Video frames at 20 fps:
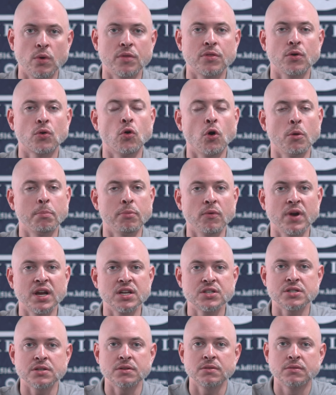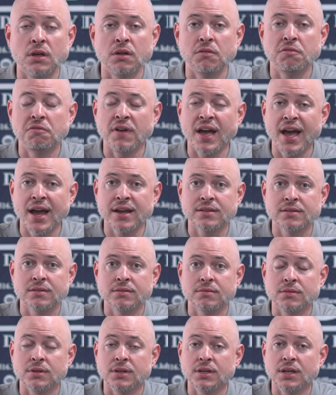with a corporation. In fact,
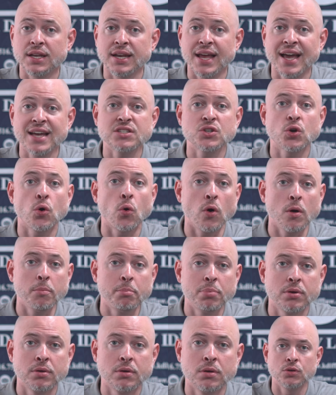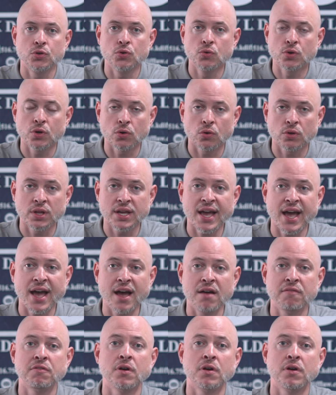an S-Corp, you can only have